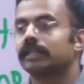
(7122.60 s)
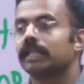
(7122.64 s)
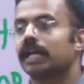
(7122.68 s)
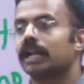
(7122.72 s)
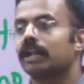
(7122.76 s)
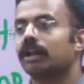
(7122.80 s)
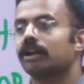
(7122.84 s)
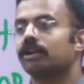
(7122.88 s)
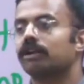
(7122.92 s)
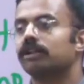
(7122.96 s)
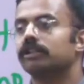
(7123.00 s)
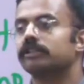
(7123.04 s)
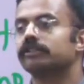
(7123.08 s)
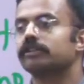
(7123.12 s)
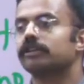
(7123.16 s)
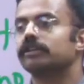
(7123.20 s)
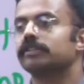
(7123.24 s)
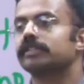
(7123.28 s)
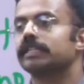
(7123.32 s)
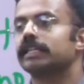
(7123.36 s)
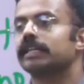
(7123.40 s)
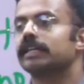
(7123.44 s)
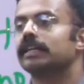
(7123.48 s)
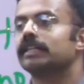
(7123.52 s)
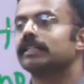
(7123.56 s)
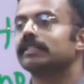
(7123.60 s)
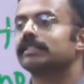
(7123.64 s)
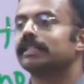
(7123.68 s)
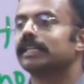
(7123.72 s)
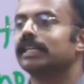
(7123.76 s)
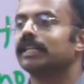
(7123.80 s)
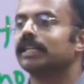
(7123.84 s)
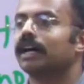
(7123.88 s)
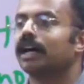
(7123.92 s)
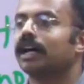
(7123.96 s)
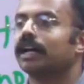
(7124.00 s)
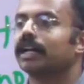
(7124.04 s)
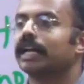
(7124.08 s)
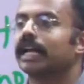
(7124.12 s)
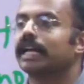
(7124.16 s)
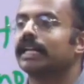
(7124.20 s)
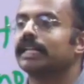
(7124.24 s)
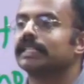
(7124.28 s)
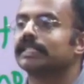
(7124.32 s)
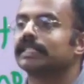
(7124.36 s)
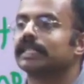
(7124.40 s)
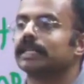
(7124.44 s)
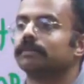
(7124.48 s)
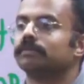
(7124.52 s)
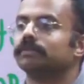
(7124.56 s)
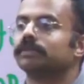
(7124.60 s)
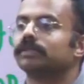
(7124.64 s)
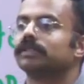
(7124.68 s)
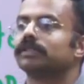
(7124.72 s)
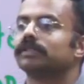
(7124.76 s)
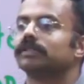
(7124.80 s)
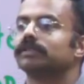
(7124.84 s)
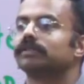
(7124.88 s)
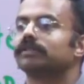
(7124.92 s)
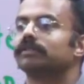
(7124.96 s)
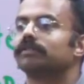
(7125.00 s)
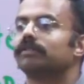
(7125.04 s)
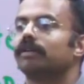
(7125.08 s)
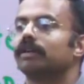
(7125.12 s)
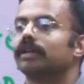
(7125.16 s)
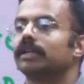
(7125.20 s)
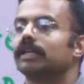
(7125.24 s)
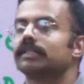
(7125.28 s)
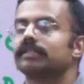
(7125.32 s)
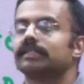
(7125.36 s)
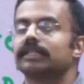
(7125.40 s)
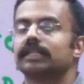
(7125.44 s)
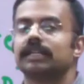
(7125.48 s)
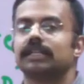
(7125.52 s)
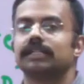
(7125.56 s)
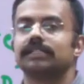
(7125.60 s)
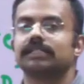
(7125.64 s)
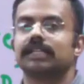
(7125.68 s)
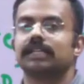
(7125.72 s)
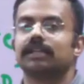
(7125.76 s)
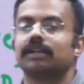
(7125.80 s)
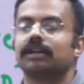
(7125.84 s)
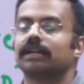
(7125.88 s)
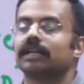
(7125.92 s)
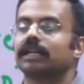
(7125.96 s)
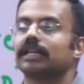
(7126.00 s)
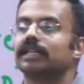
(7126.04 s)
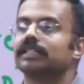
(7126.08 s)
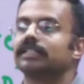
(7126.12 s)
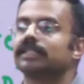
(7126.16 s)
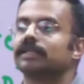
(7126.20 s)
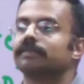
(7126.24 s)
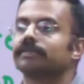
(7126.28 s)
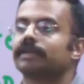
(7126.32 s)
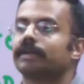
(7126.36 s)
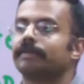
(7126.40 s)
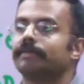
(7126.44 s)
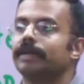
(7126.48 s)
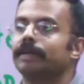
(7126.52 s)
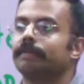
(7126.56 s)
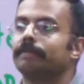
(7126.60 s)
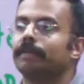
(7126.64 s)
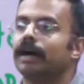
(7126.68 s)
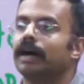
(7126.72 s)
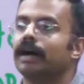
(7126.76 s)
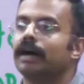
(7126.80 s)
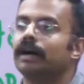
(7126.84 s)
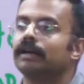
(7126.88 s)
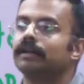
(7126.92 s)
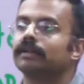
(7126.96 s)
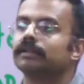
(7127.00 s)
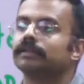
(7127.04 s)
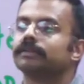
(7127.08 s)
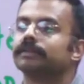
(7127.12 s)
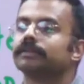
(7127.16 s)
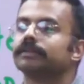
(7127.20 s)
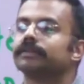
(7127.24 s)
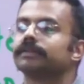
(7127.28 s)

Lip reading: there are also single celled organisms. What are single cell organisms? Amoeba,